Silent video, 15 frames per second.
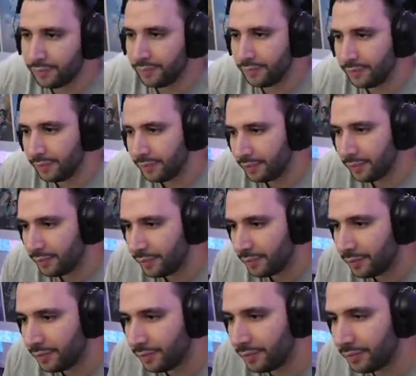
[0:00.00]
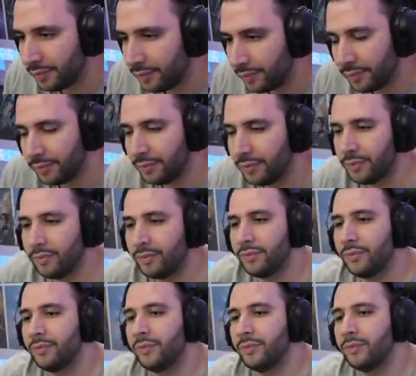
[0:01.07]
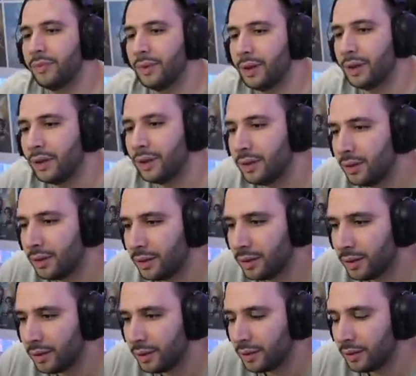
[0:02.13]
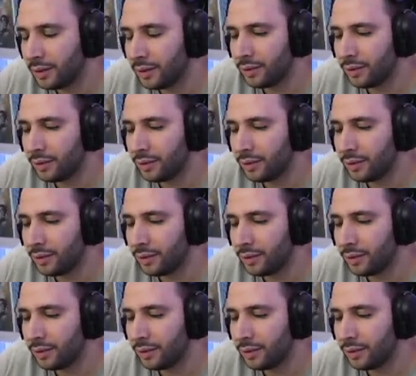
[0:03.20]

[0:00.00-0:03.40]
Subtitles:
[no speech]